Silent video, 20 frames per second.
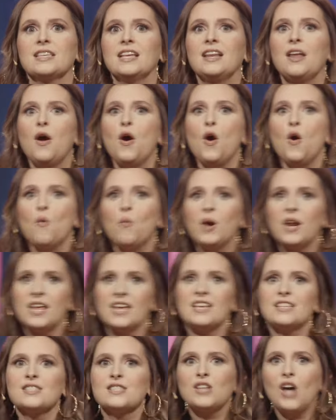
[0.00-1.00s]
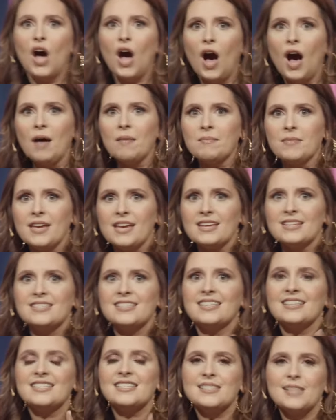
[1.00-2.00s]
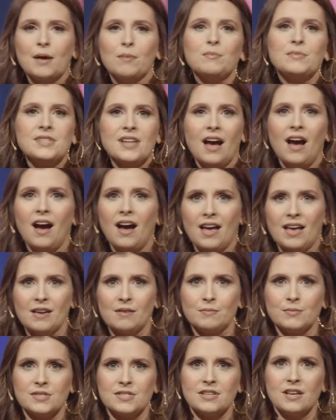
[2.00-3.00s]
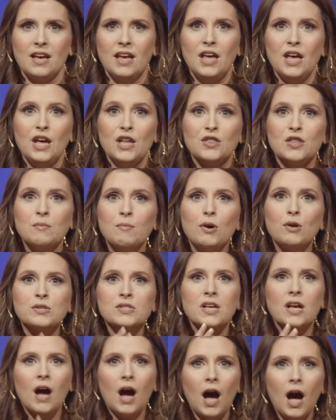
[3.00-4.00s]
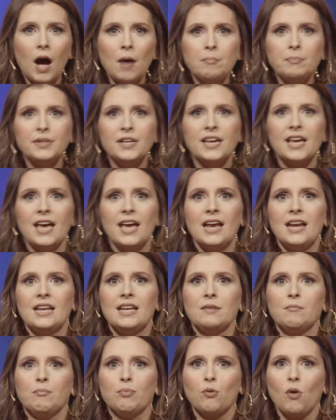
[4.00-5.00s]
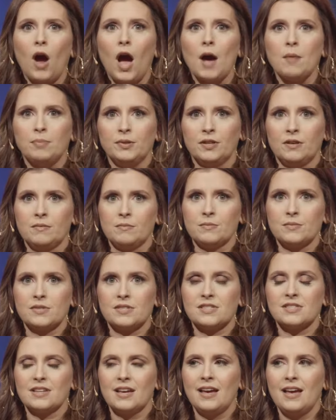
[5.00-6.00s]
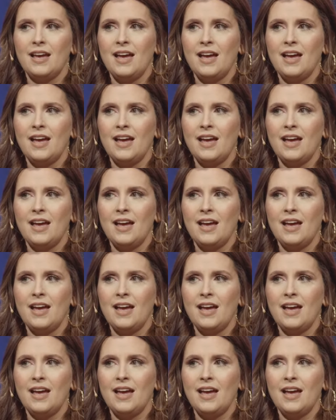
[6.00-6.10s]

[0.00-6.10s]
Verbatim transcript: And what he's taught me is that sometimes the most complicated problems